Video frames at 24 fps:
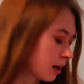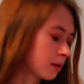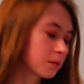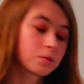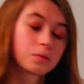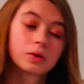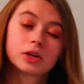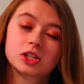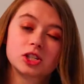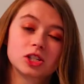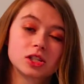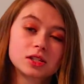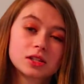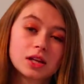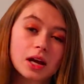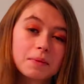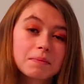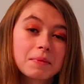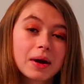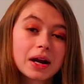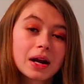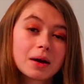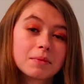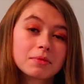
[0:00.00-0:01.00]
Which is like
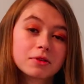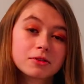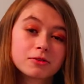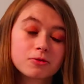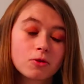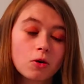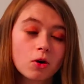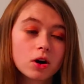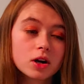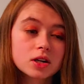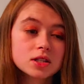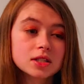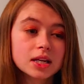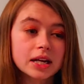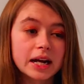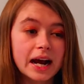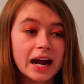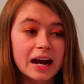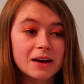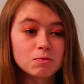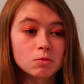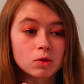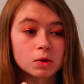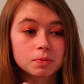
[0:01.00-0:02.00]
my number four, is that I
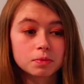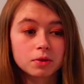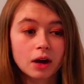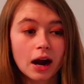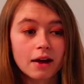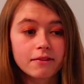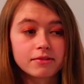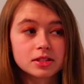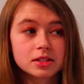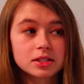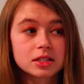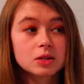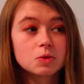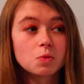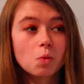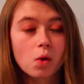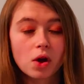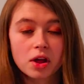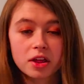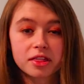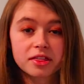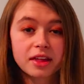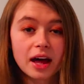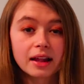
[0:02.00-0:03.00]
have more privacy
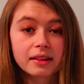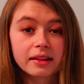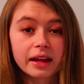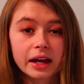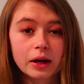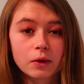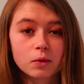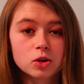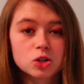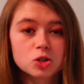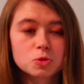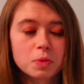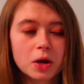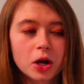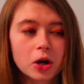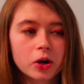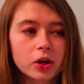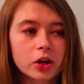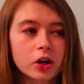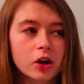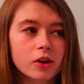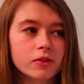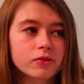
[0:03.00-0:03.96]
with that language barrier.